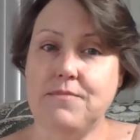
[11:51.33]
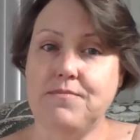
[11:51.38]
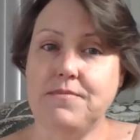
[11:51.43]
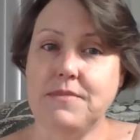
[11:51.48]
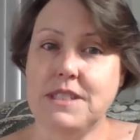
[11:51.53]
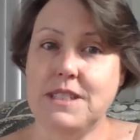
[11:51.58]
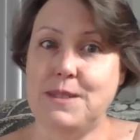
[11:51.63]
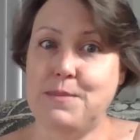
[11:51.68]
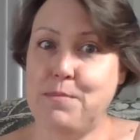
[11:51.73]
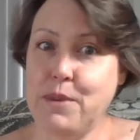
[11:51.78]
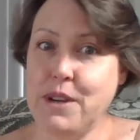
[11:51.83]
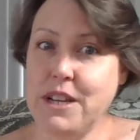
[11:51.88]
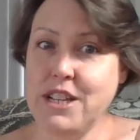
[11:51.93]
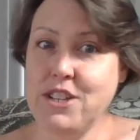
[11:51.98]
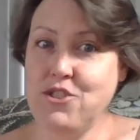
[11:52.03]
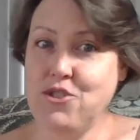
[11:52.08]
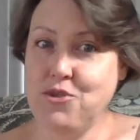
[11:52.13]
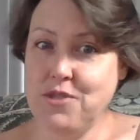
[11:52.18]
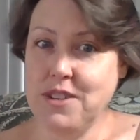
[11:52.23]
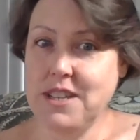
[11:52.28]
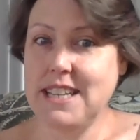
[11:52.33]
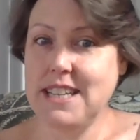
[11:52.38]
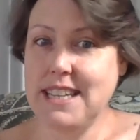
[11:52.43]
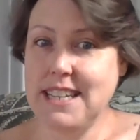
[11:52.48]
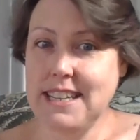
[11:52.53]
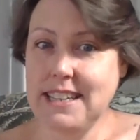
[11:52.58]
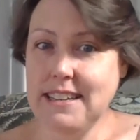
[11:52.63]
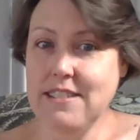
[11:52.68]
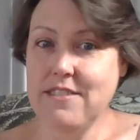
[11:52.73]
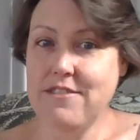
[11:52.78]
spring
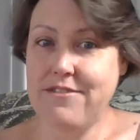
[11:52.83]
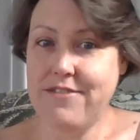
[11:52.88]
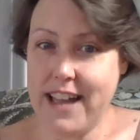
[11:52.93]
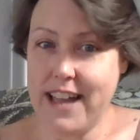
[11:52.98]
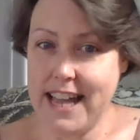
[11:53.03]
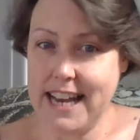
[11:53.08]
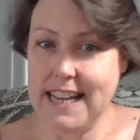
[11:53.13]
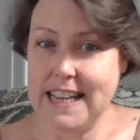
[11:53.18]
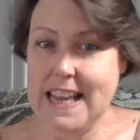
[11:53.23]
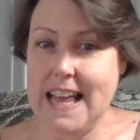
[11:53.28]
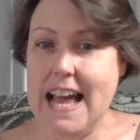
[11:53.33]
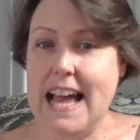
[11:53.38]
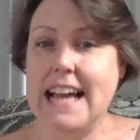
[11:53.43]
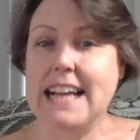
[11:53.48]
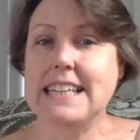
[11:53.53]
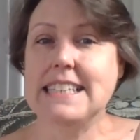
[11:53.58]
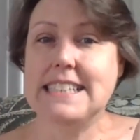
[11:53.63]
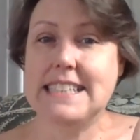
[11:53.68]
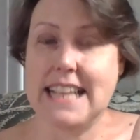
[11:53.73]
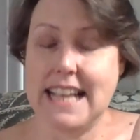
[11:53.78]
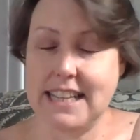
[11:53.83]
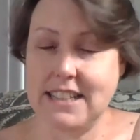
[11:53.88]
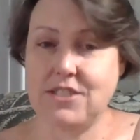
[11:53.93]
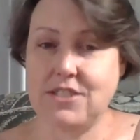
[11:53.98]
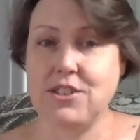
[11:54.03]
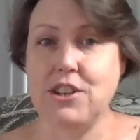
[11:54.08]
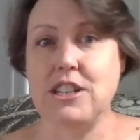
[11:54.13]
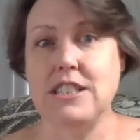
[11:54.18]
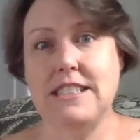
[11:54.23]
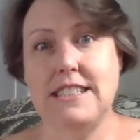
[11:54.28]
tree finalized and
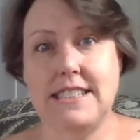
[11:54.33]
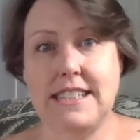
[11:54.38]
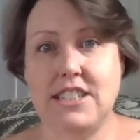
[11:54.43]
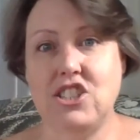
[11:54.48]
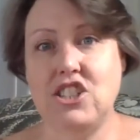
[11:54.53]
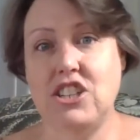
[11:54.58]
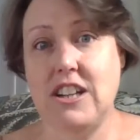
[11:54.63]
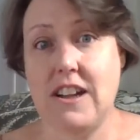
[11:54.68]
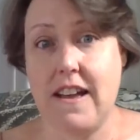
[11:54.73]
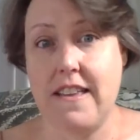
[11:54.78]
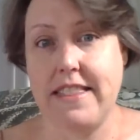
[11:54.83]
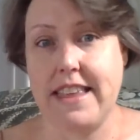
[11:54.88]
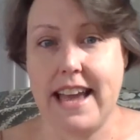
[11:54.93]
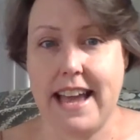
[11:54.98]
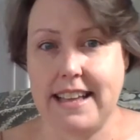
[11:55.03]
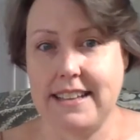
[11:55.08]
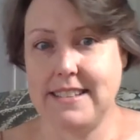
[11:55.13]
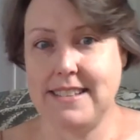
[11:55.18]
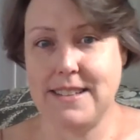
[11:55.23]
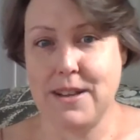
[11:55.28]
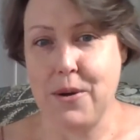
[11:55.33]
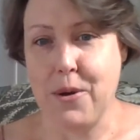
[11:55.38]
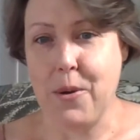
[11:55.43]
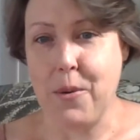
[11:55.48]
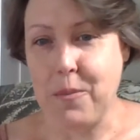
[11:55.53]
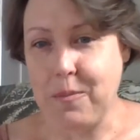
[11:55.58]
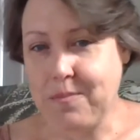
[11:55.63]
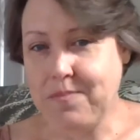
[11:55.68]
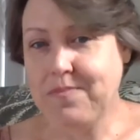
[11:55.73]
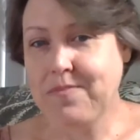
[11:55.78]
start stitching on that. So
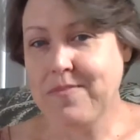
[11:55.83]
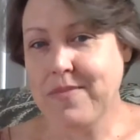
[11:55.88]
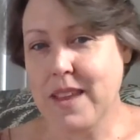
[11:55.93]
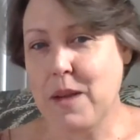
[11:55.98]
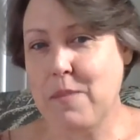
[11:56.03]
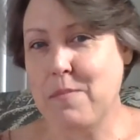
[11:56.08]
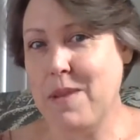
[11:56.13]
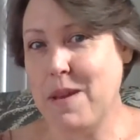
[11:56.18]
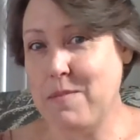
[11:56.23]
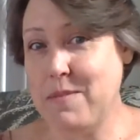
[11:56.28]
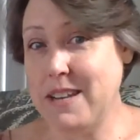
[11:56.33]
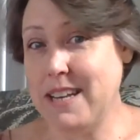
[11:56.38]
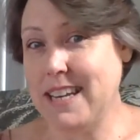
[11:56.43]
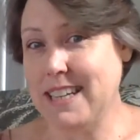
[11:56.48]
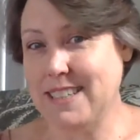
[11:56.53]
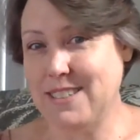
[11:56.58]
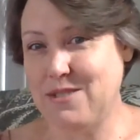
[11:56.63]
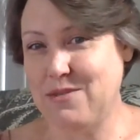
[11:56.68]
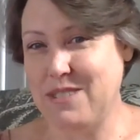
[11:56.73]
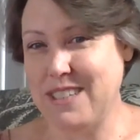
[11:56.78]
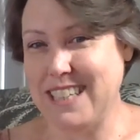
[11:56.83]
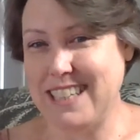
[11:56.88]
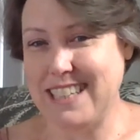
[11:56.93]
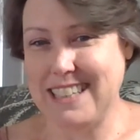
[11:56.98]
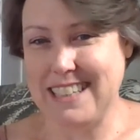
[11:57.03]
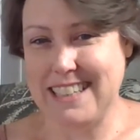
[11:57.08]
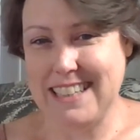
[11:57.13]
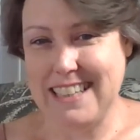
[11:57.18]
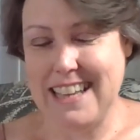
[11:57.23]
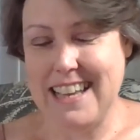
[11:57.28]
maybe next week
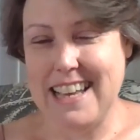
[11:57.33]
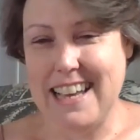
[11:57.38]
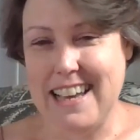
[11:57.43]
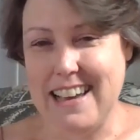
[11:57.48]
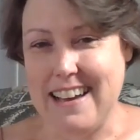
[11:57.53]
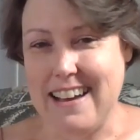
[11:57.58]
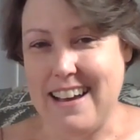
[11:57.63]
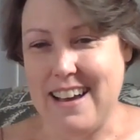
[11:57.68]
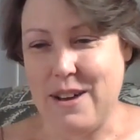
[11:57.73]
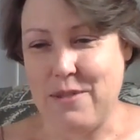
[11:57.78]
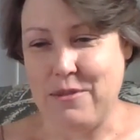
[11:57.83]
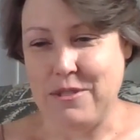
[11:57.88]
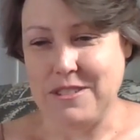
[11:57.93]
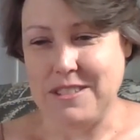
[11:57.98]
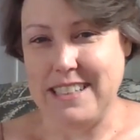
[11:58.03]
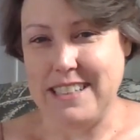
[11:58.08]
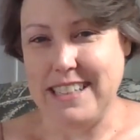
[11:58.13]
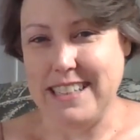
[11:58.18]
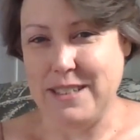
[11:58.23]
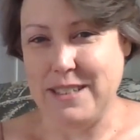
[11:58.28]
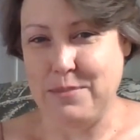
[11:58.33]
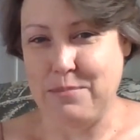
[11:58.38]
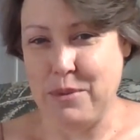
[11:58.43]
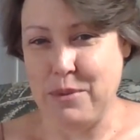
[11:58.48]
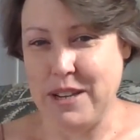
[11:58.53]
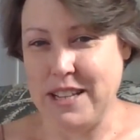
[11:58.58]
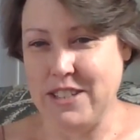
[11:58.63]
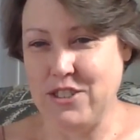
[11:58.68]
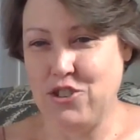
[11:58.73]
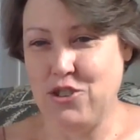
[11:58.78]
we'll see a
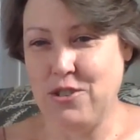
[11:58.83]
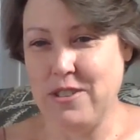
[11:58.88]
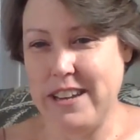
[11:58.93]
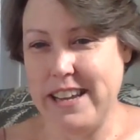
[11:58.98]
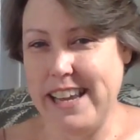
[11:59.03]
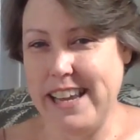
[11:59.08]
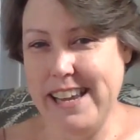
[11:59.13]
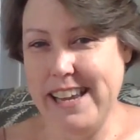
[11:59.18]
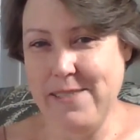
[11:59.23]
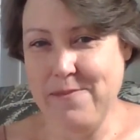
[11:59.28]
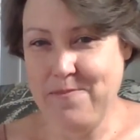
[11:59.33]
spring tree